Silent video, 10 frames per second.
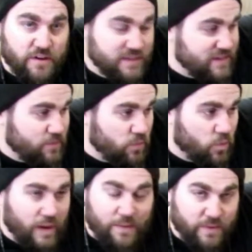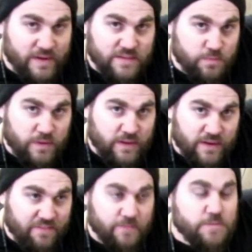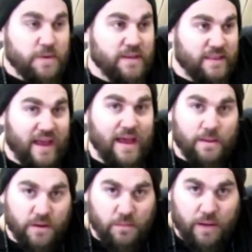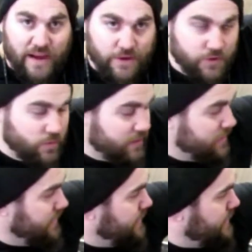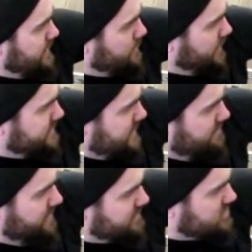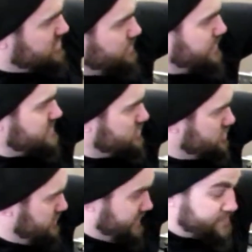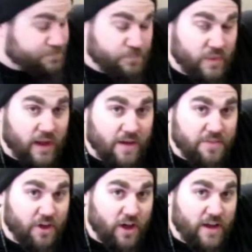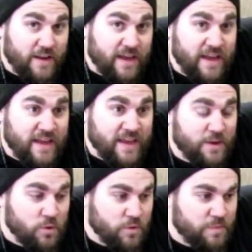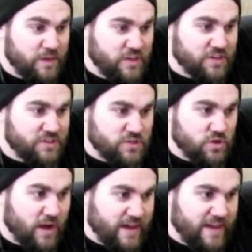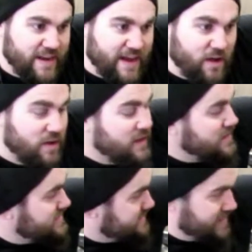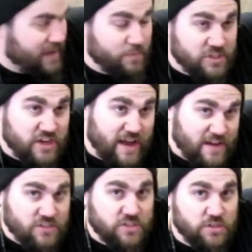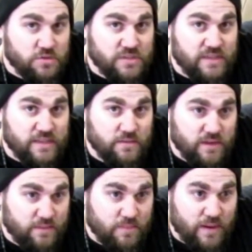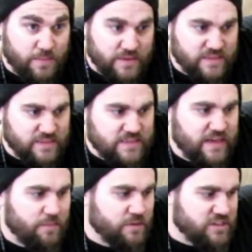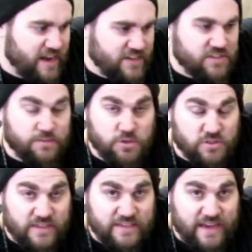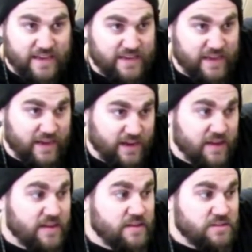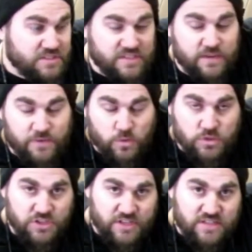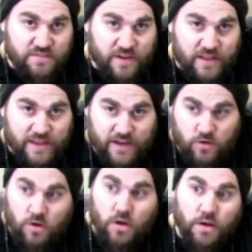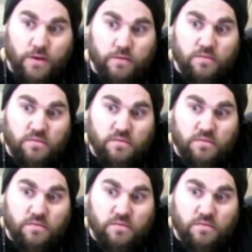it's like, well, why would I spend? If I'm spending that, I'm going to buy a new one. Anyways, I found this cheap piece of shit. I thought it would be good to try it out, see how much I actually use it in my business, see how much I actually am using it day to day, to see if it will justify later on